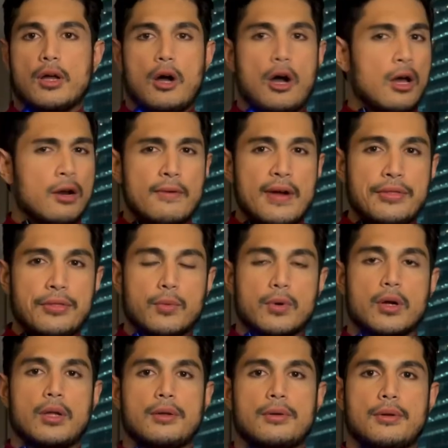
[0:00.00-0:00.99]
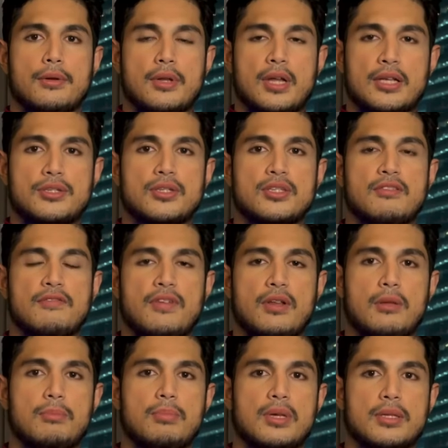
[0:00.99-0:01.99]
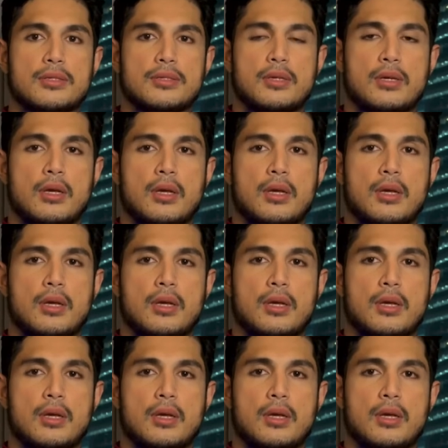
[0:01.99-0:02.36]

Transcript: all around the world, not just the Philippines,